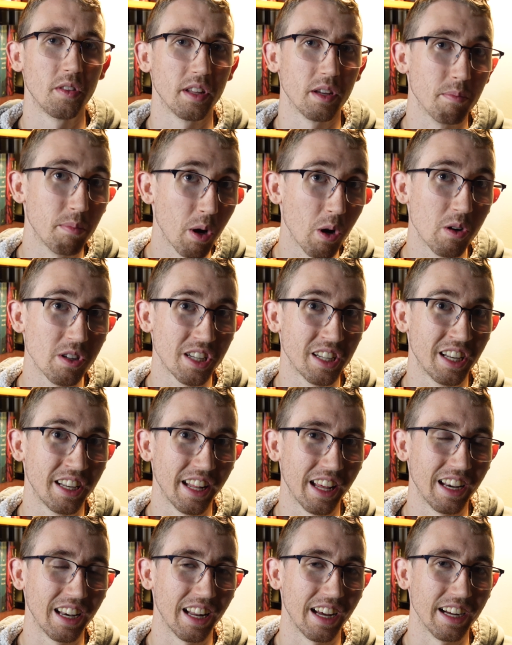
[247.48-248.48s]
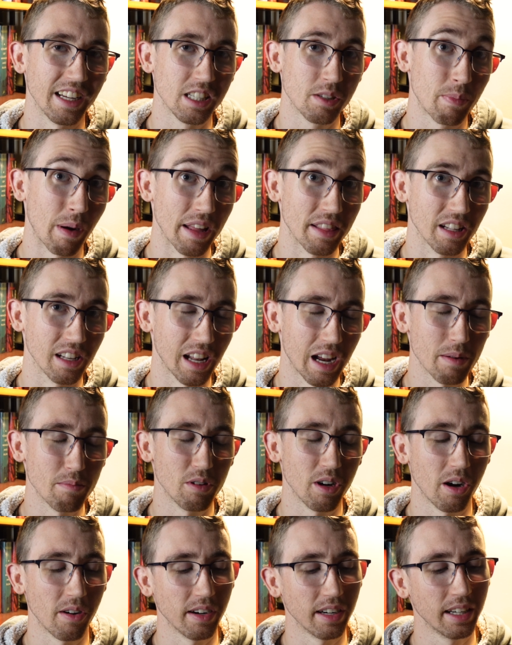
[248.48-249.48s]
the imposed the deadlines by the
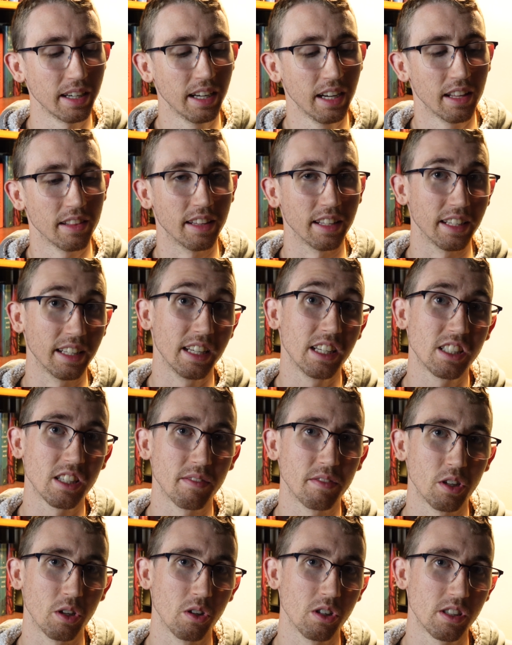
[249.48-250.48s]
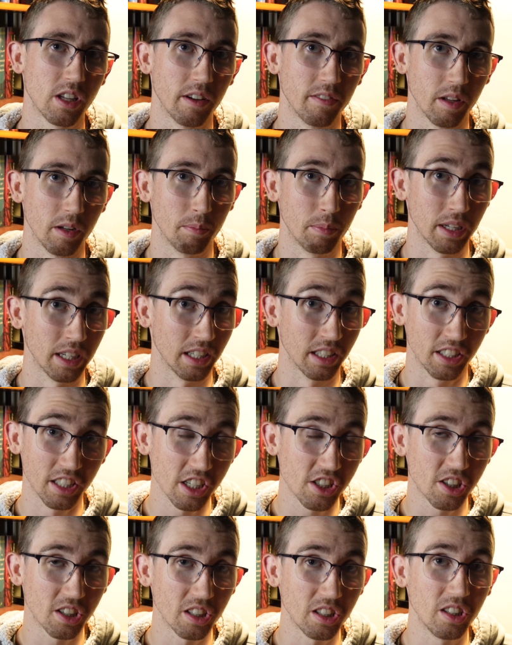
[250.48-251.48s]
library, the ease of use of it being
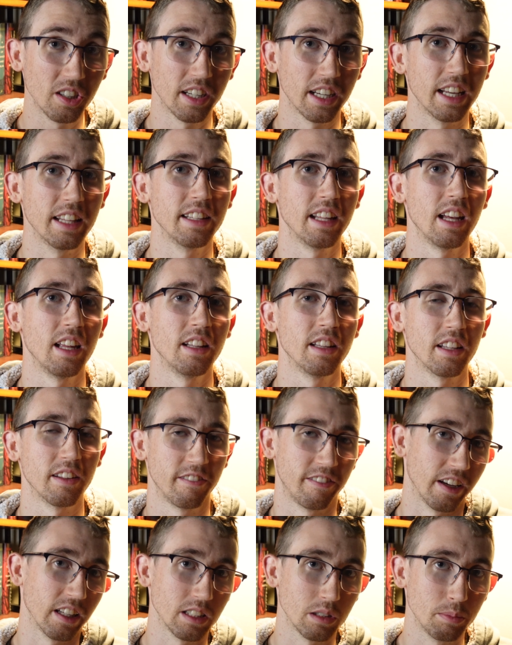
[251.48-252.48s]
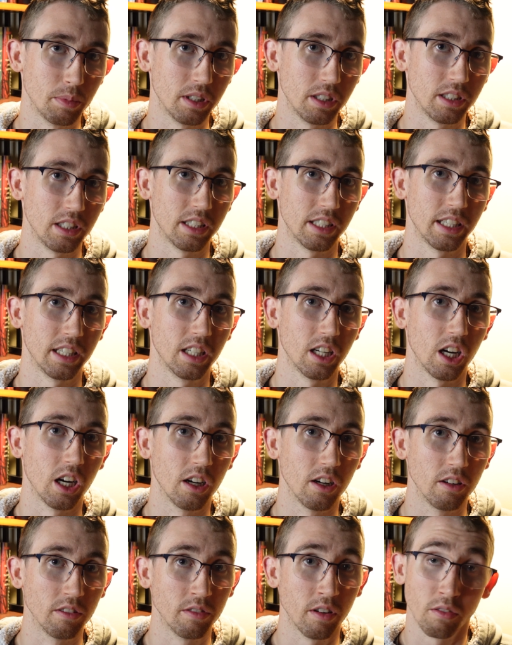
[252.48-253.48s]
digital, and then the availability
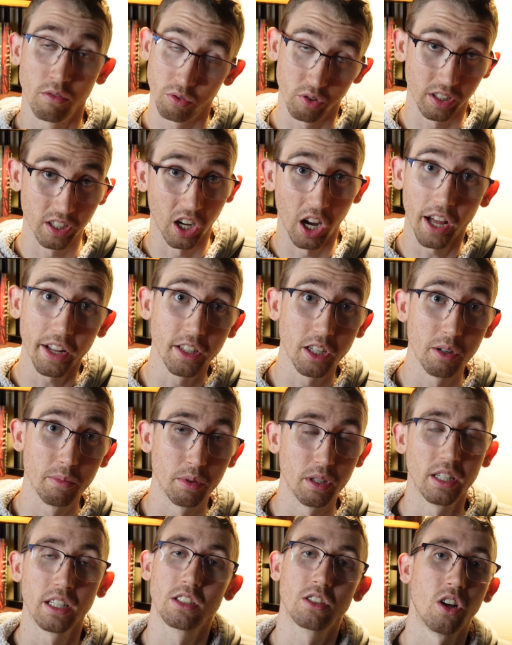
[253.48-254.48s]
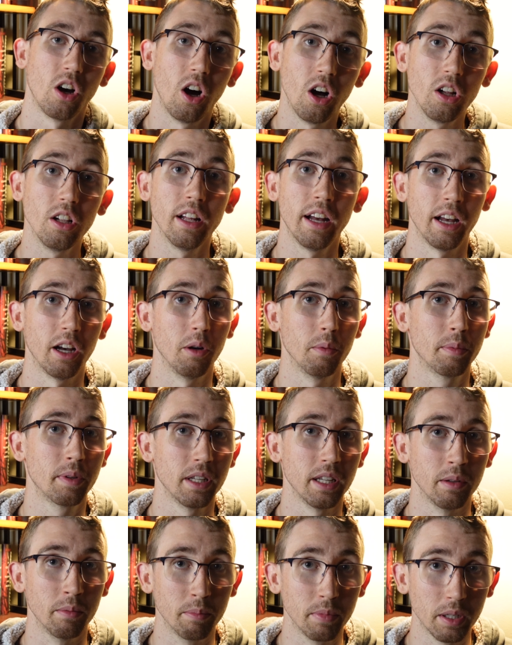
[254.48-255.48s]
of free audiobooks all
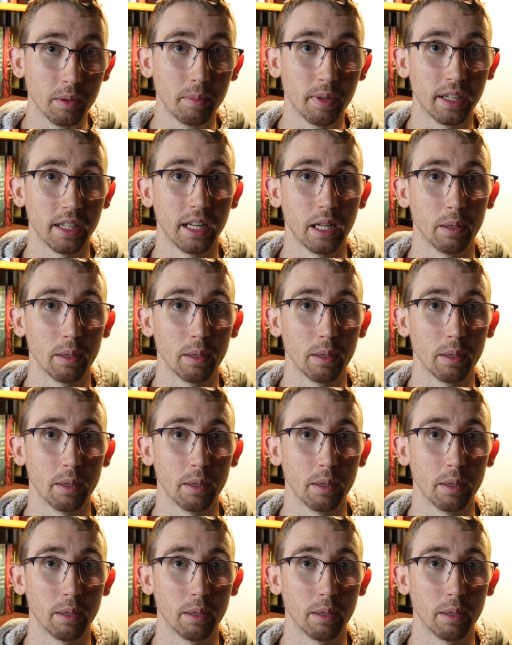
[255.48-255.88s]
helped in me being